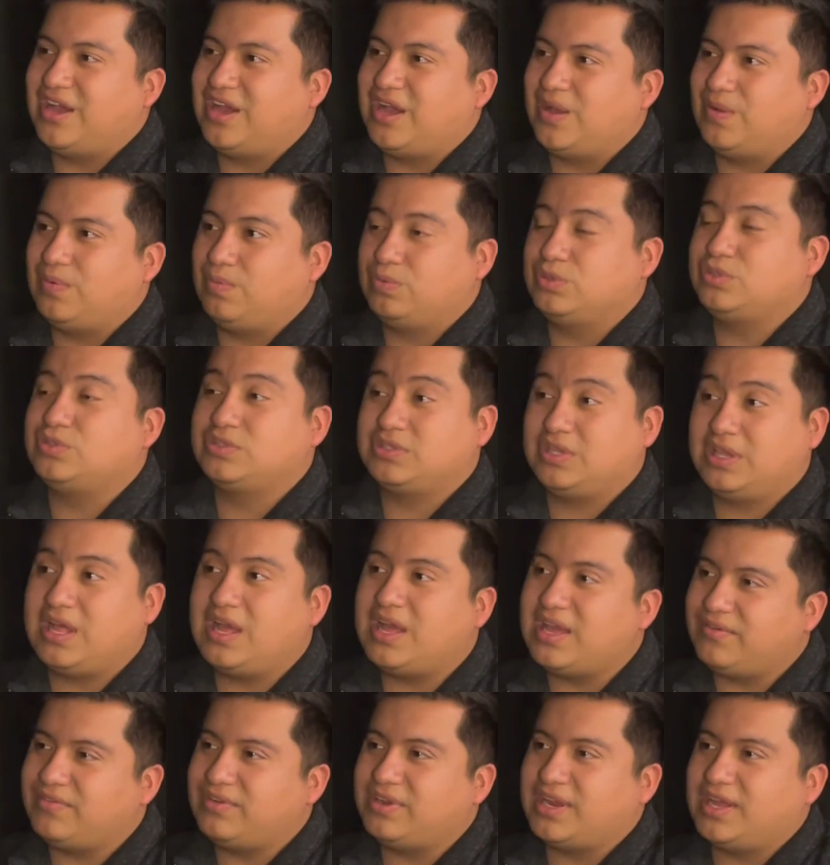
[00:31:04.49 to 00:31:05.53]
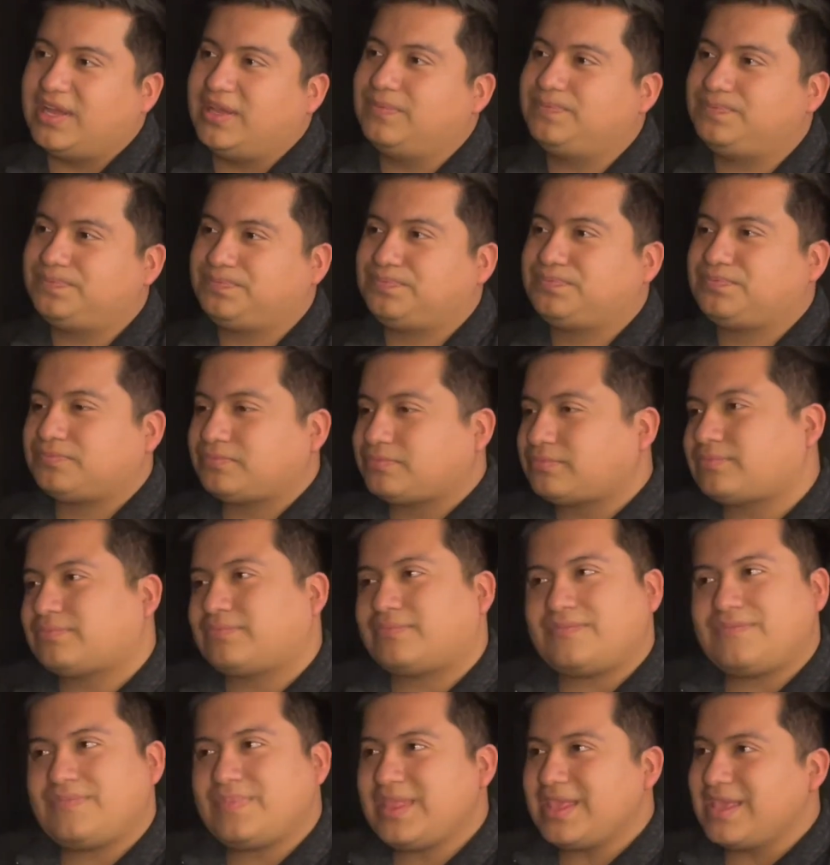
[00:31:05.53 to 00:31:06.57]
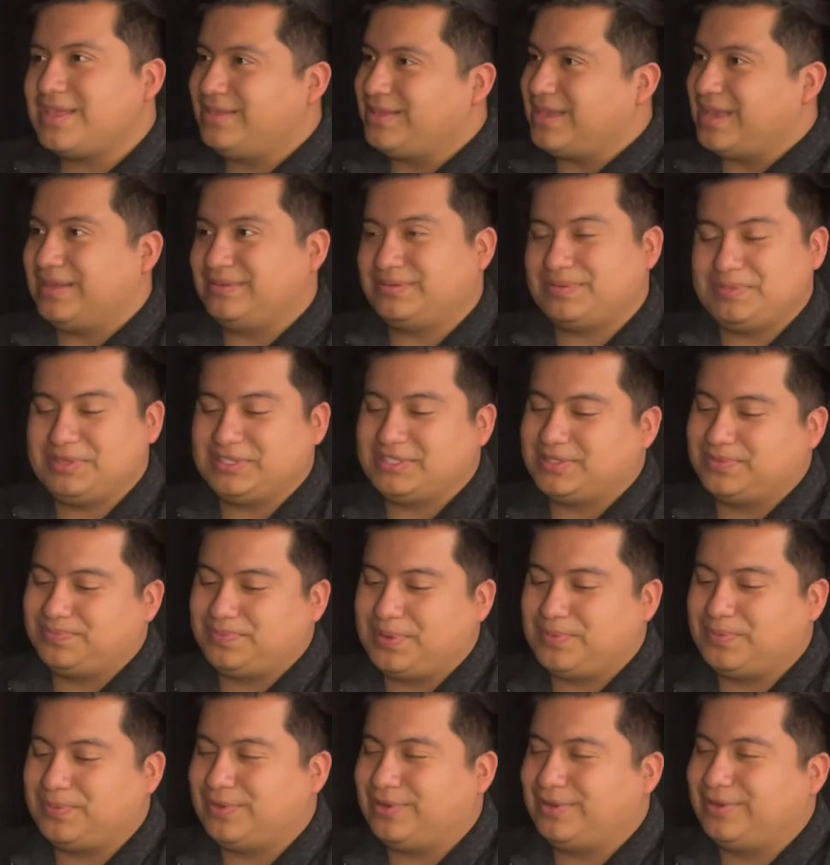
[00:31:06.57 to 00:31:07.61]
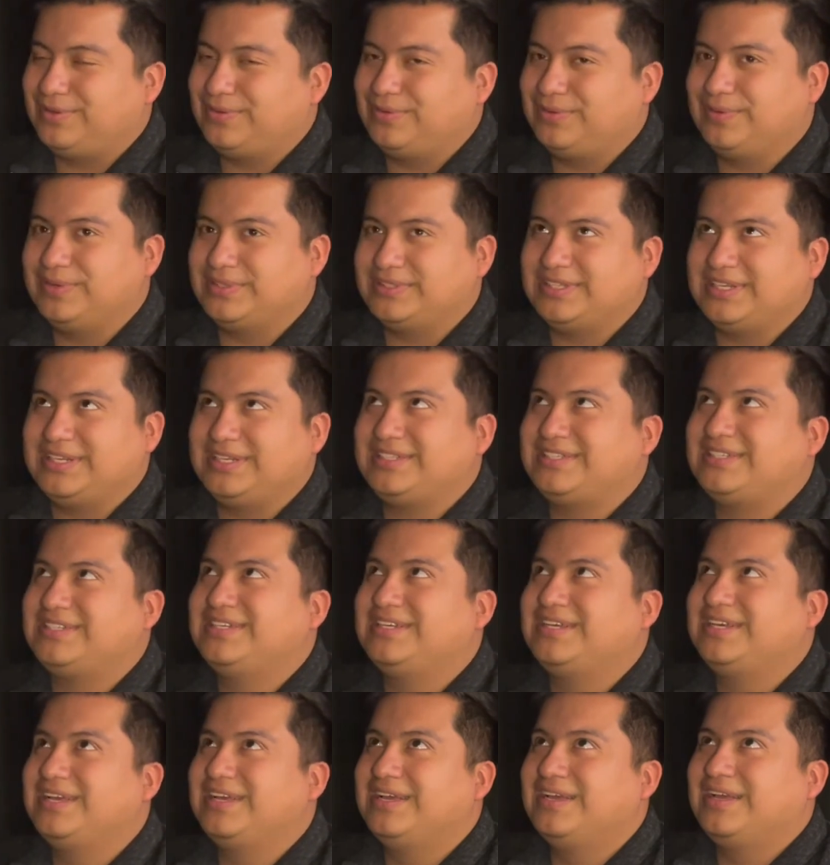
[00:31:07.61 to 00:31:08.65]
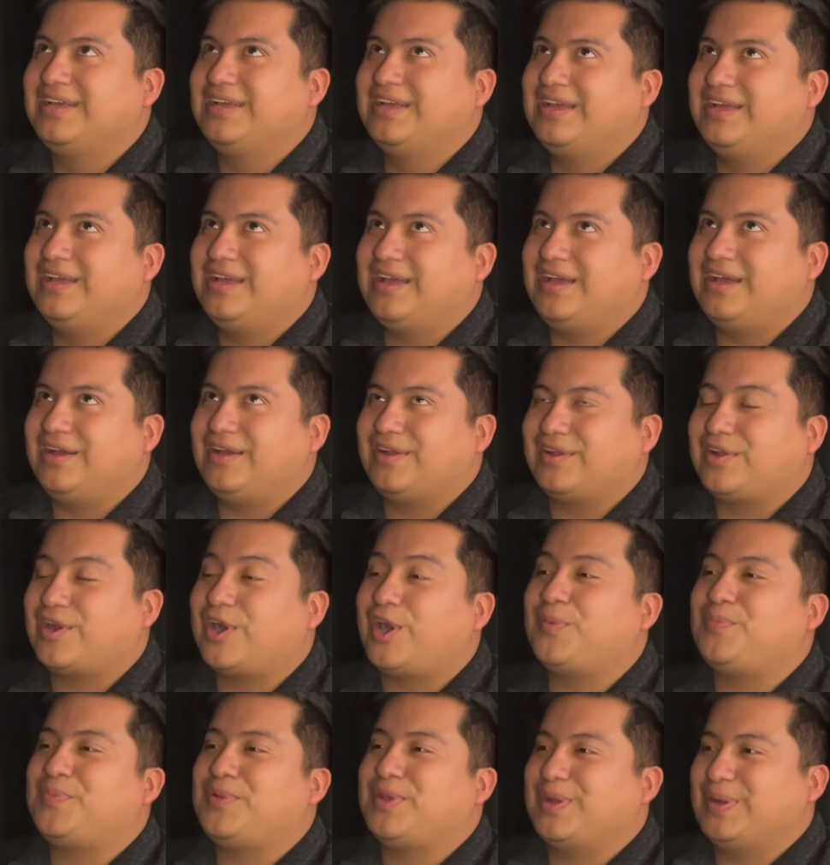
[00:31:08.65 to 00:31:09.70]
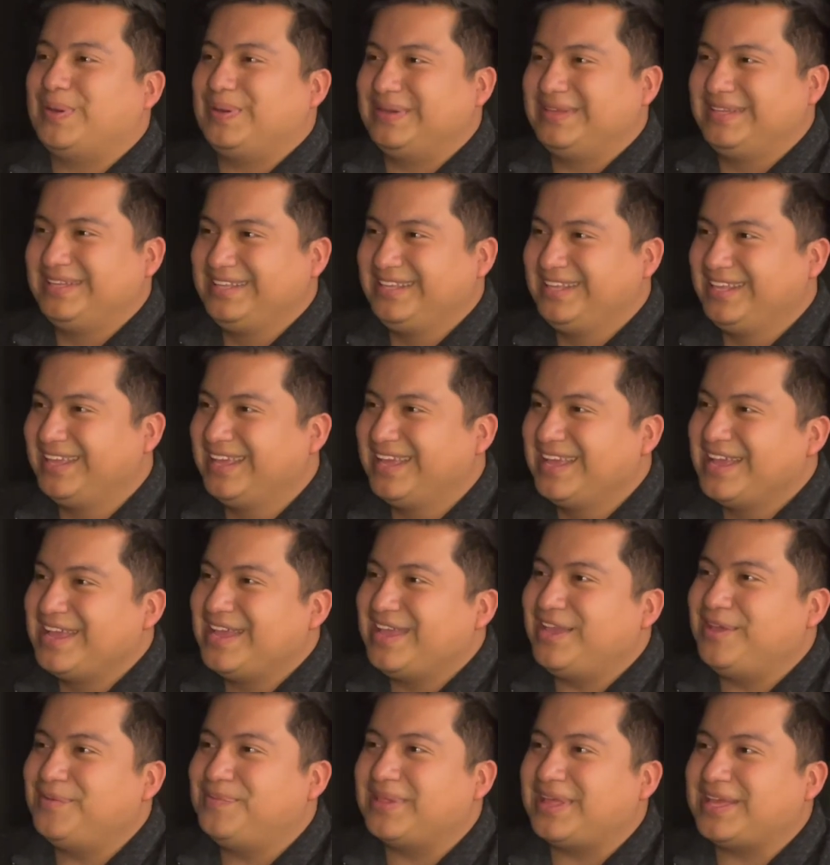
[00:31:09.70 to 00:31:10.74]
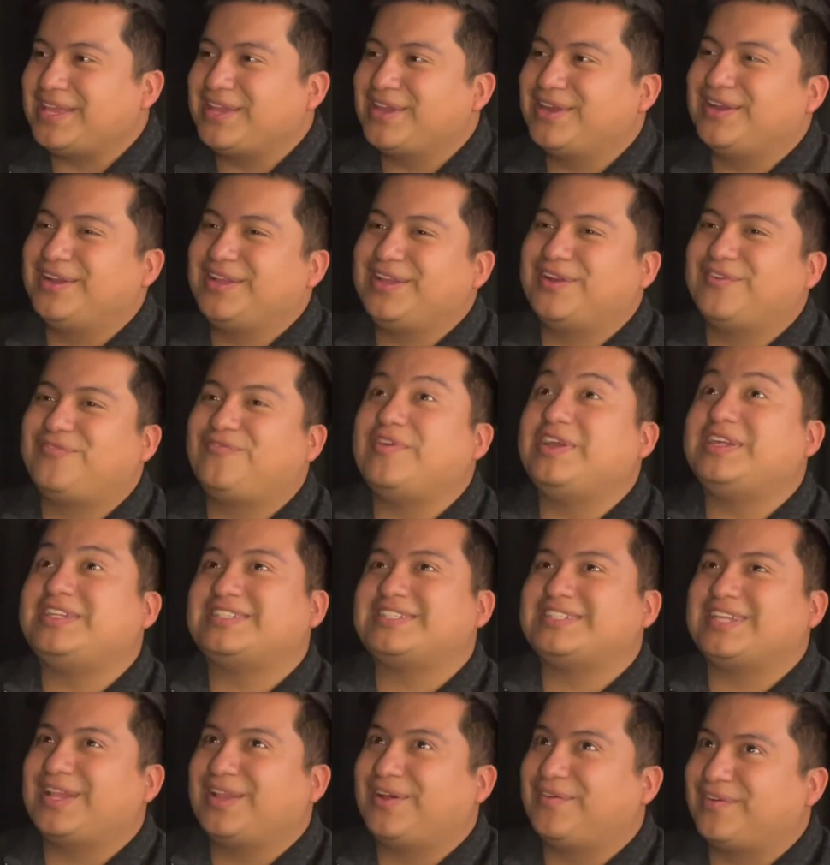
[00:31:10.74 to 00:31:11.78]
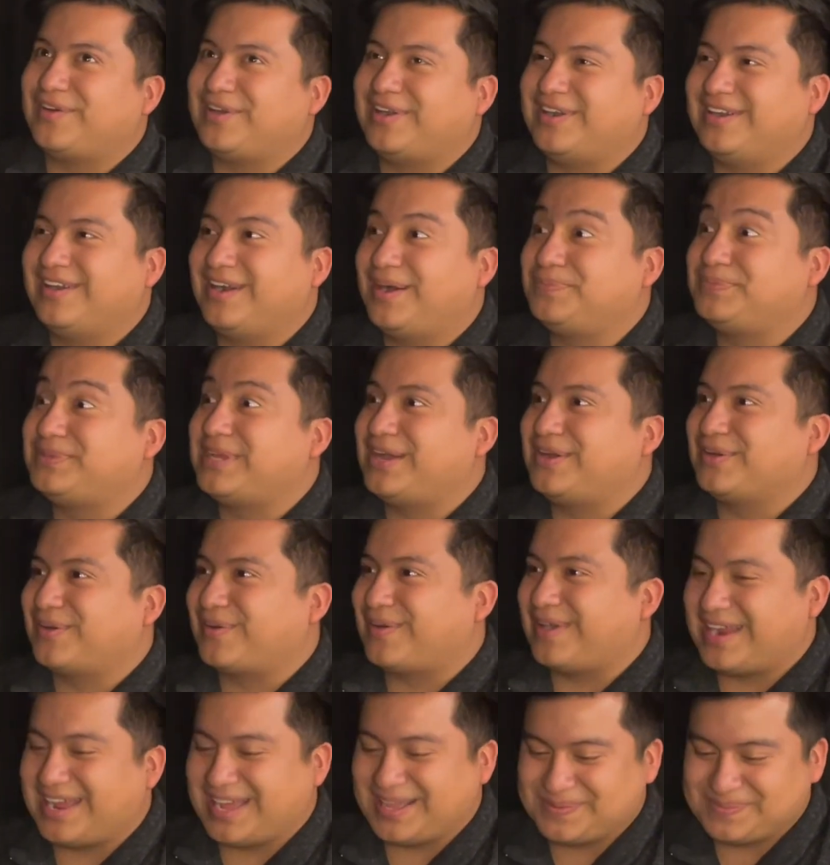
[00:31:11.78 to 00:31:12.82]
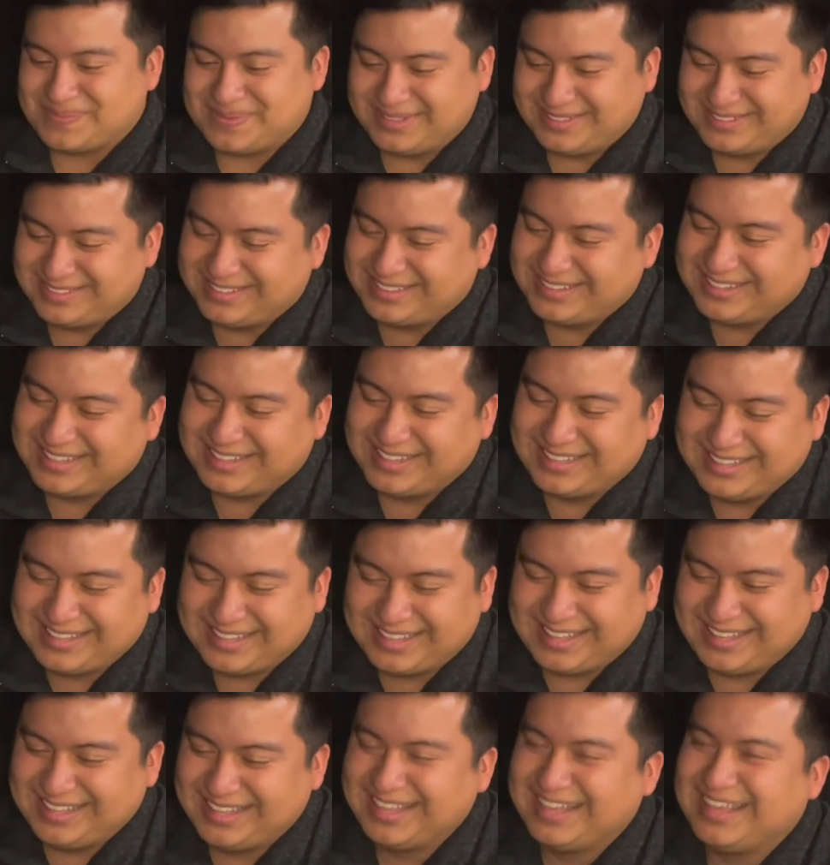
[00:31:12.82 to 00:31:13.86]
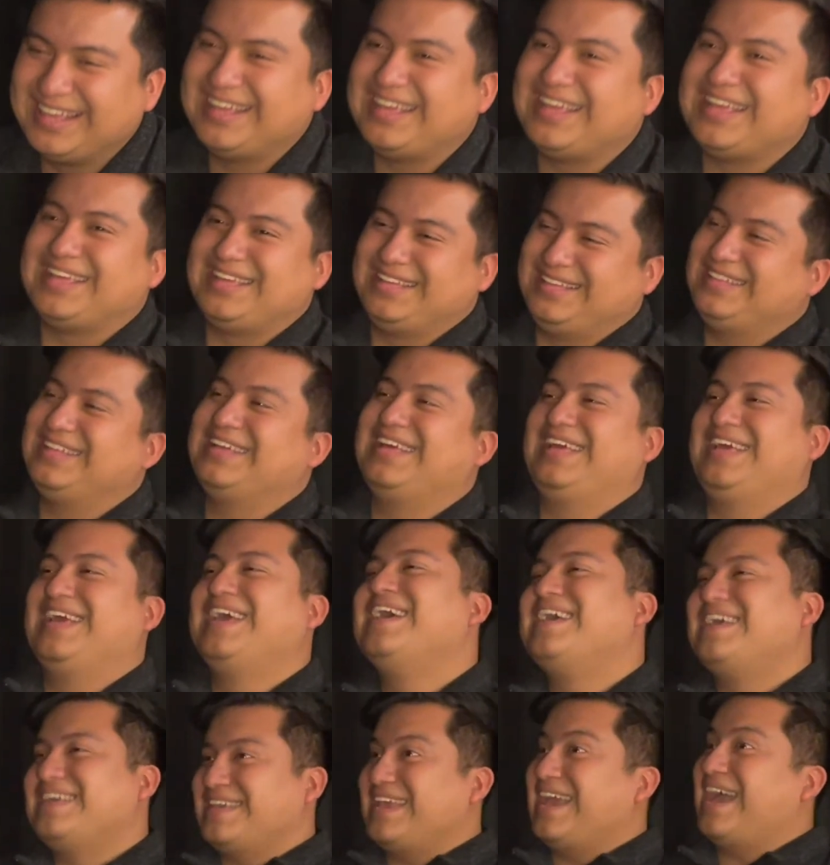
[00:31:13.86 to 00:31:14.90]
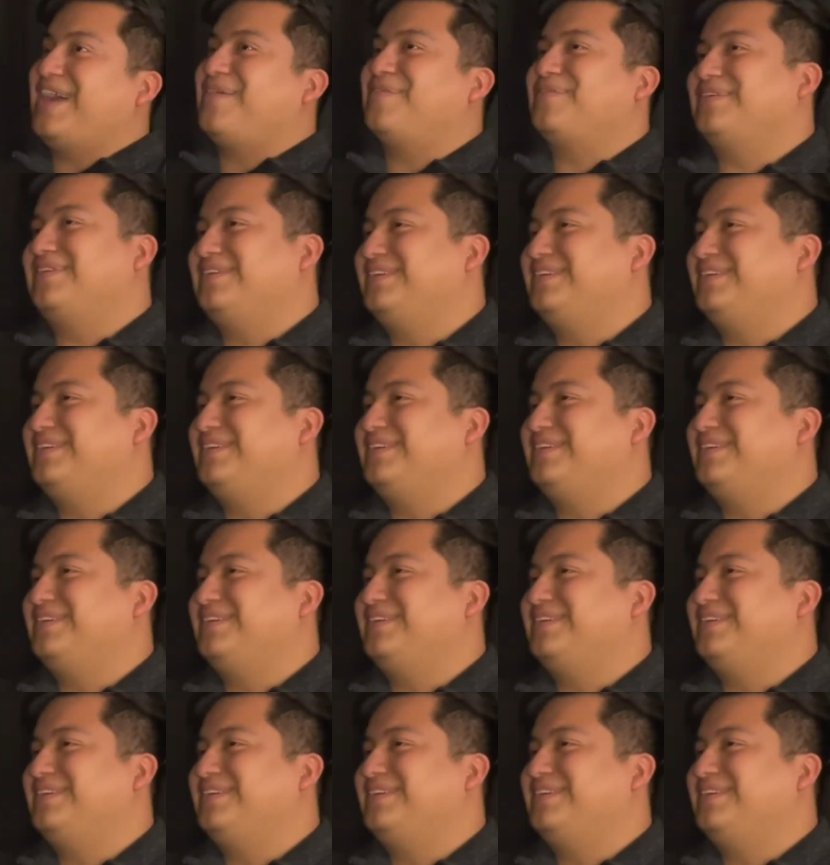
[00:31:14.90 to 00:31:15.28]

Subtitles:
which was a lot every day. Yeah, so I mean, some people, who was it? Carpio. He'd be like, your face is all over Uptown Crime. I would